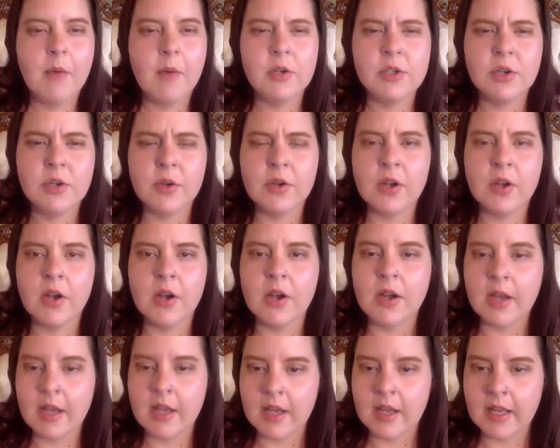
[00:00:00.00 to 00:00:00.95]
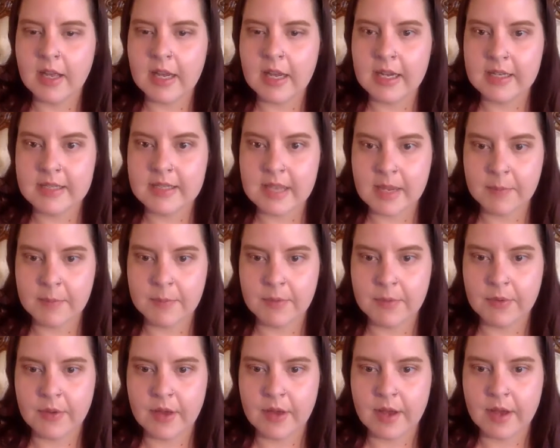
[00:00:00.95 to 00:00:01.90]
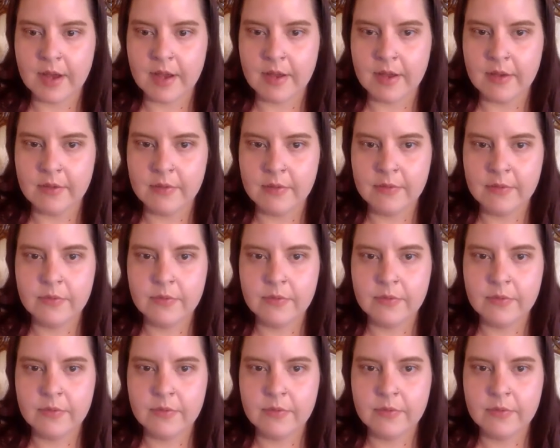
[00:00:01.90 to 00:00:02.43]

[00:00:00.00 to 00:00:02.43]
want to show you all an example of